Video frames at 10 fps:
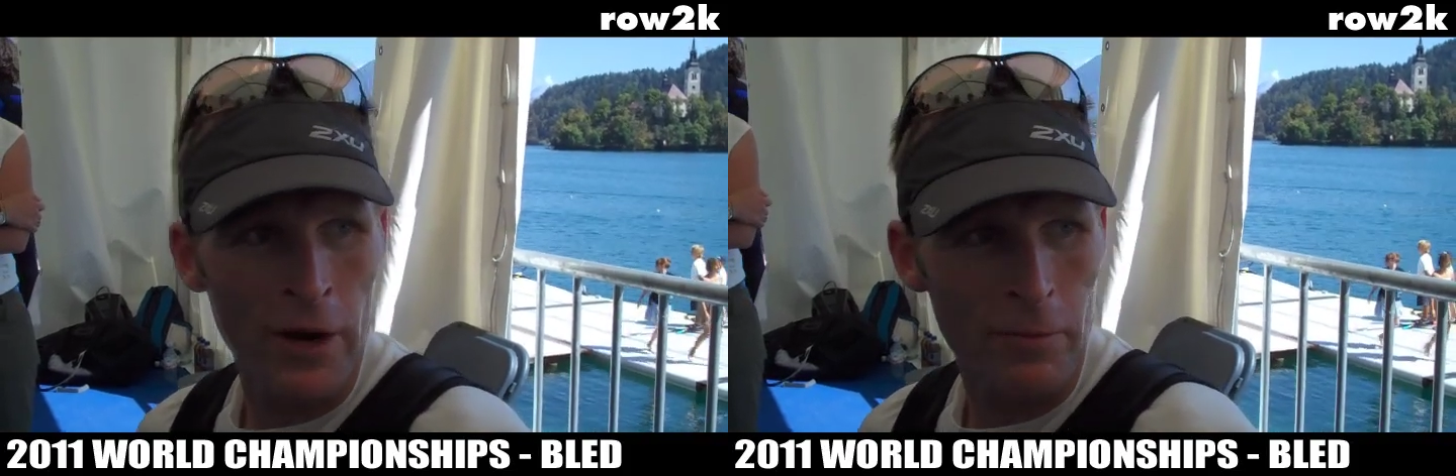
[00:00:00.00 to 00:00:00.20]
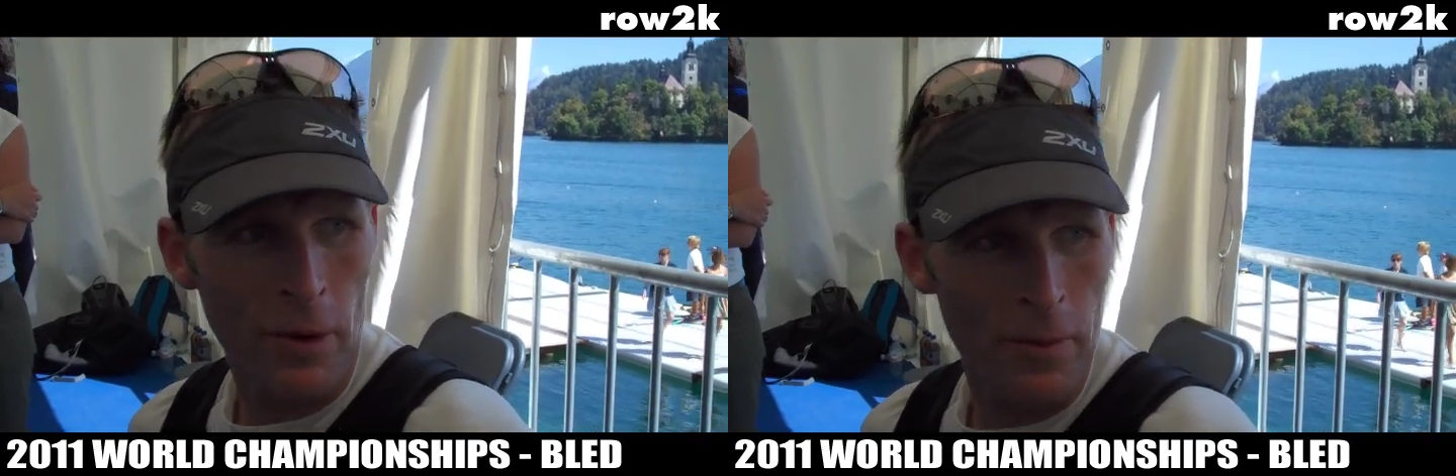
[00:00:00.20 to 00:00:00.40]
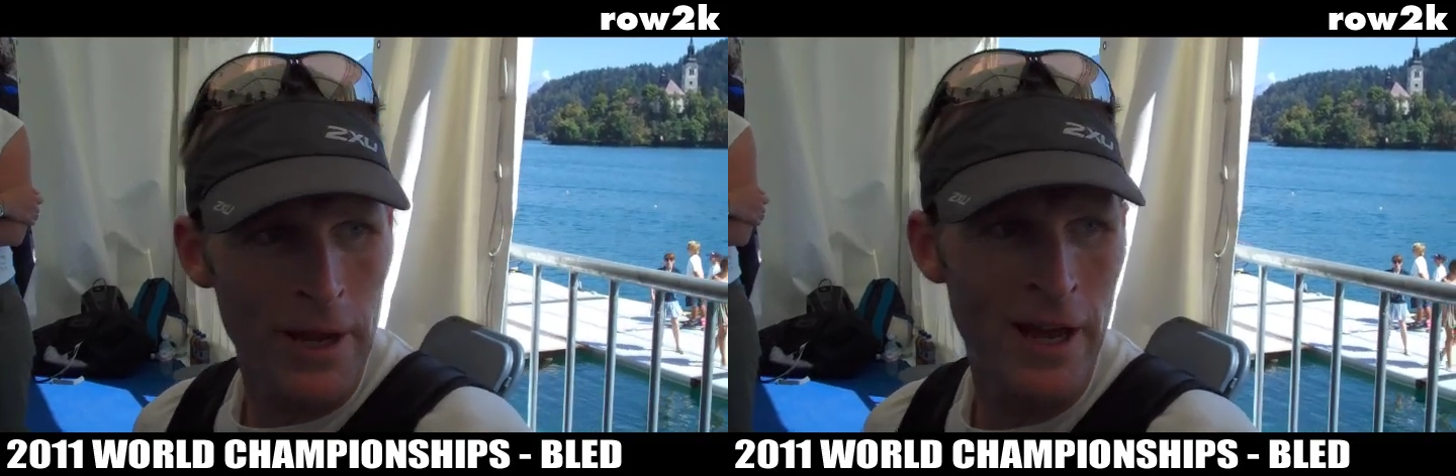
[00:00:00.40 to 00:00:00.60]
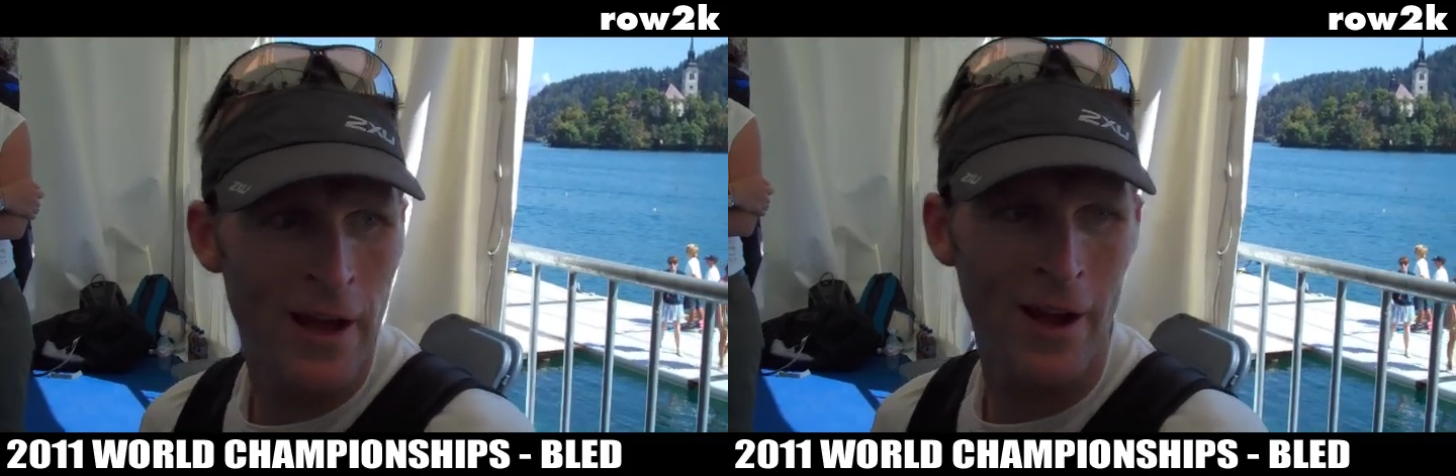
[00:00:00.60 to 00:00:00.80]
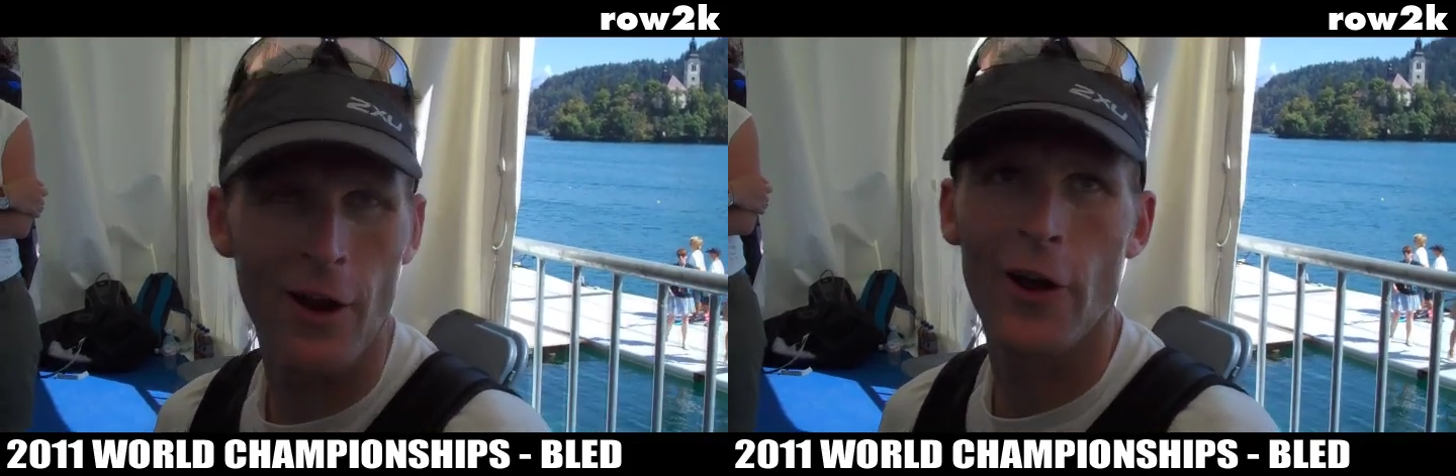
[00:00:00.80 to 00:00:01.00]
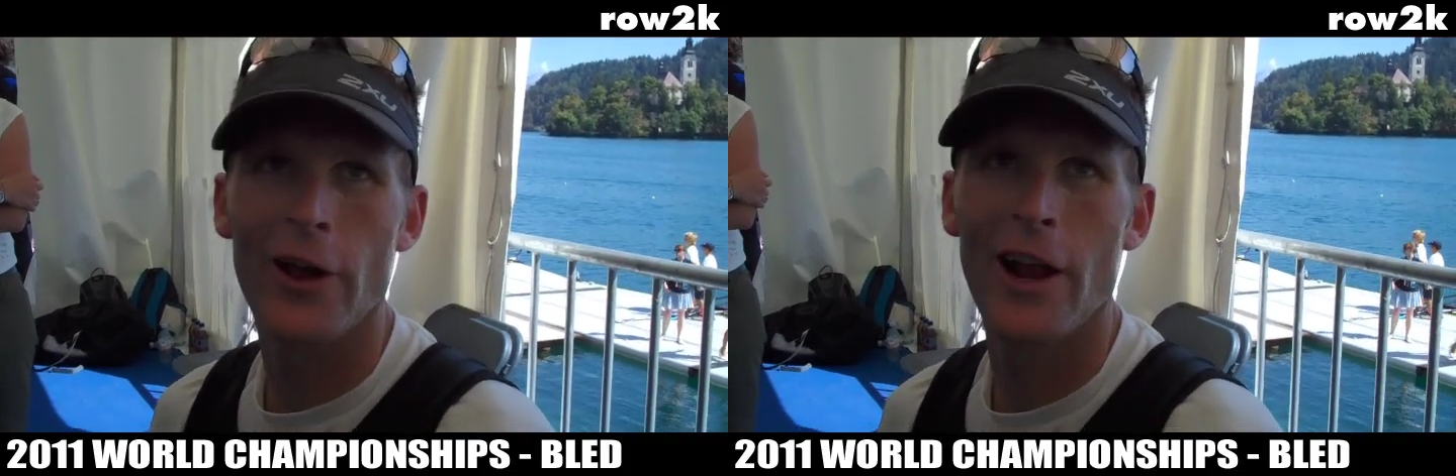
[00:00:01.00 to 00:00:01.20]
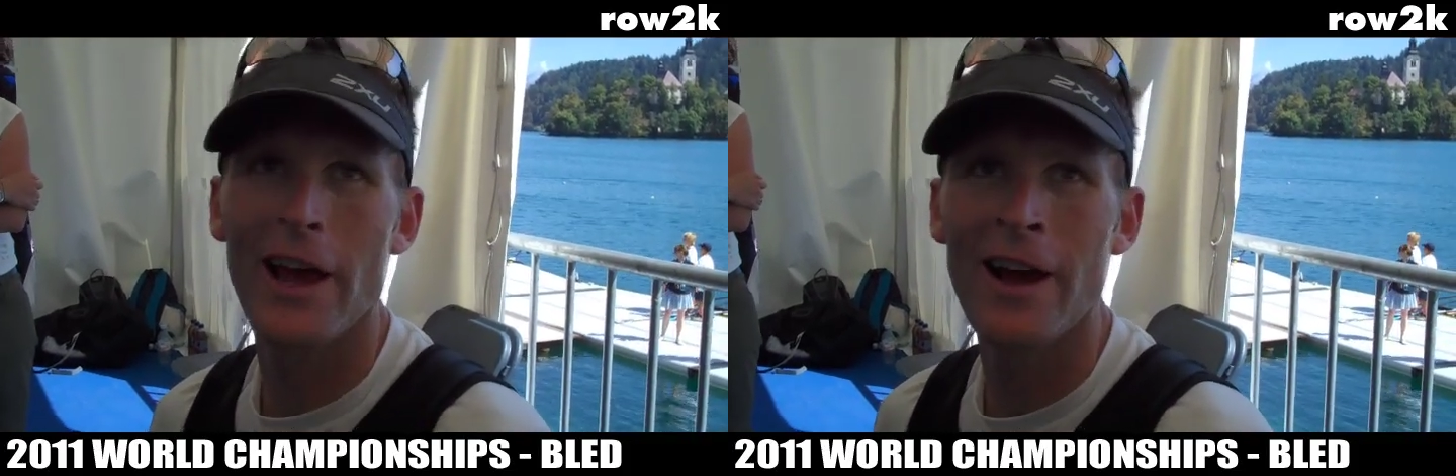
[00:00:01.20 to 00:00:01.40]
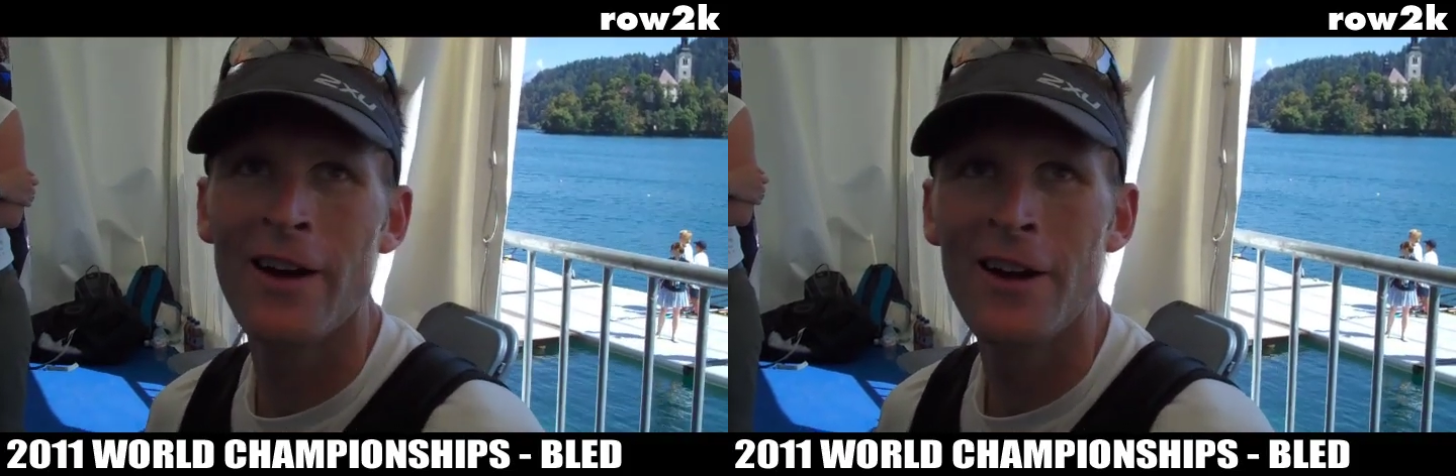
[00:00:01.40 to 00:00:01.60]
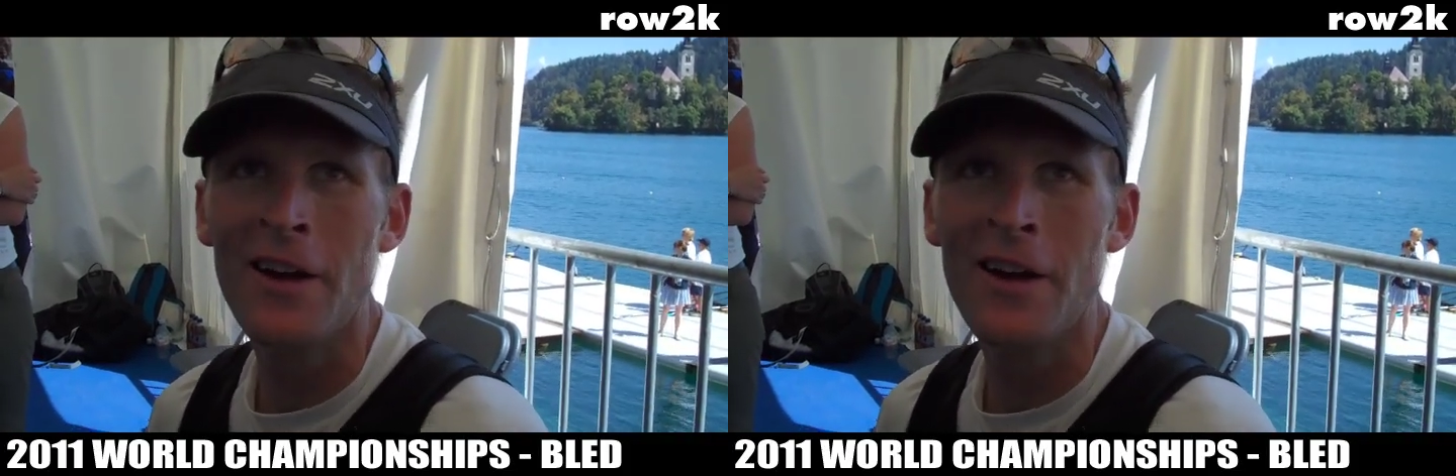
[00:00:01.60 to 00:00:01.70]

went probably a lot earlier.